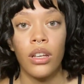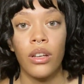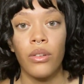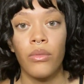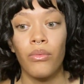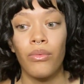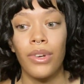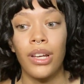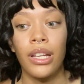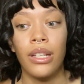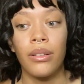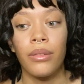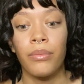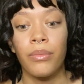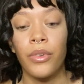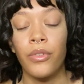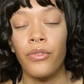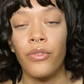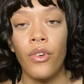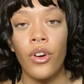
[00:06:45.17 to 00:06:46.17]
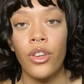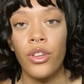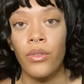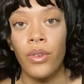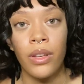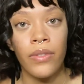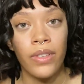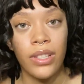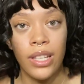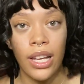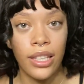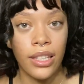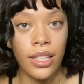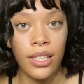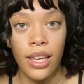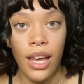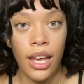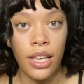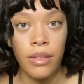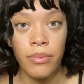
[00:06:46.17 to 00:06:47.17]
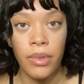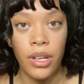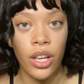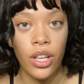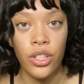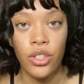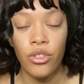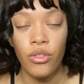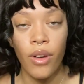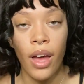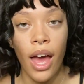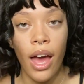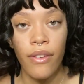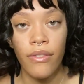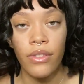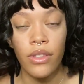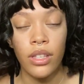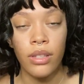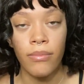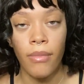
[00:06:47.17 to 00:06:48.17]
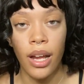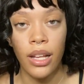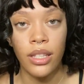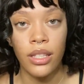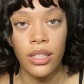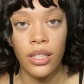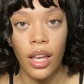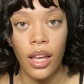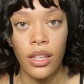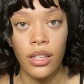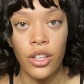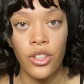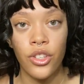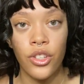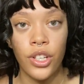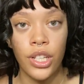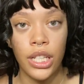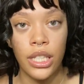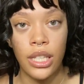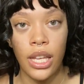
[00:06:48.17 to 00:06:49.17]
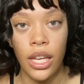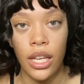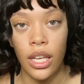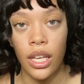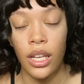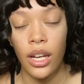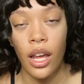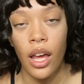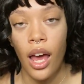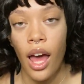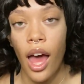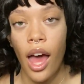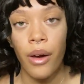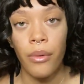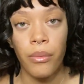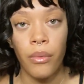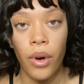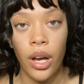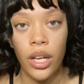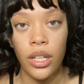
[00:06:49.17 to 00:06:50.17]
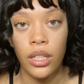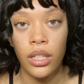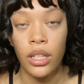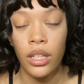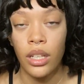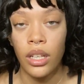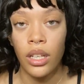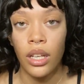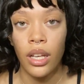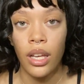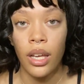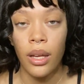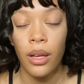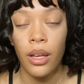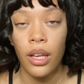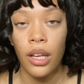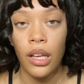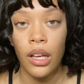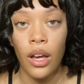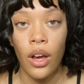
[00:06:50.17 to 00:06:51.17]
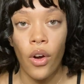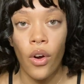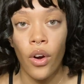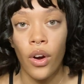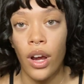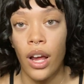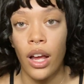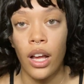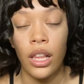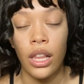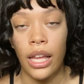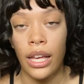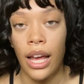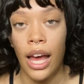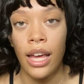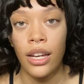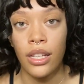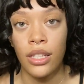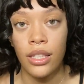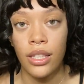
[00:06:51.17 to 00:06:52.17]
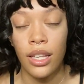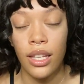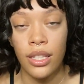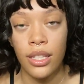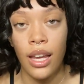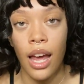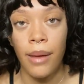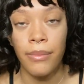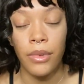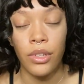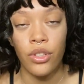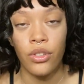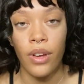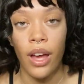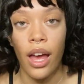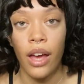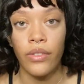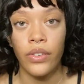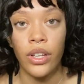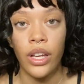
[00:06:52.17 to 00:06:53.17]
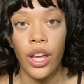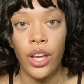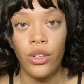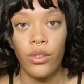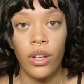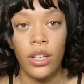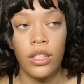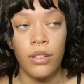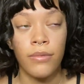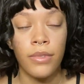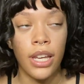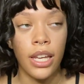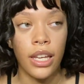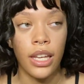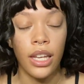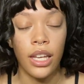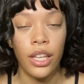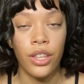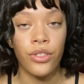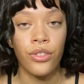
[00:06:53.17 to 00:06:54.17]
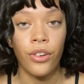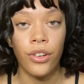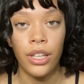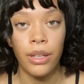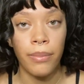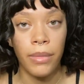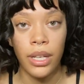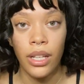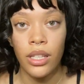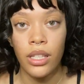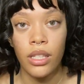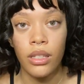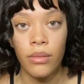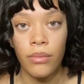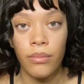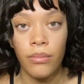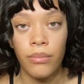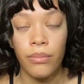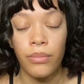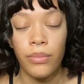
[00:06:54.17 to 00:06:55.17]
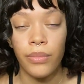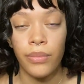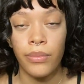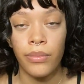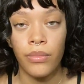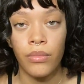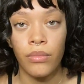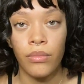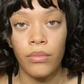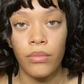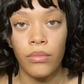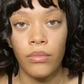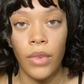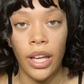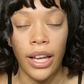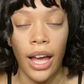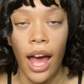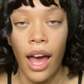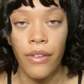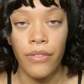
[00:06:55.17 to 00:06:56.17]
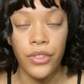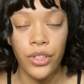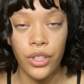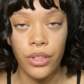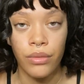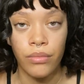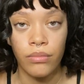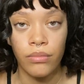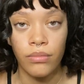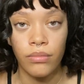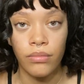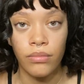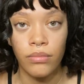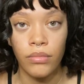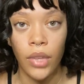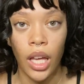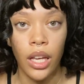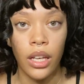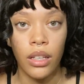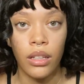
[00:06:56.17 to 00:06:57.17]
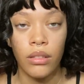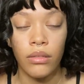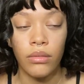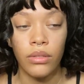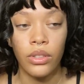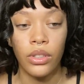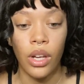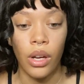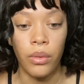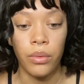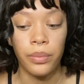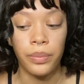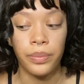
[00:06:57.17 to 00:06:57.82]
before you even take the test, because you have this mindset that you're going to take it at 1, or like at the time that you have it, and you end up taking it 30 minutes like after. Like no.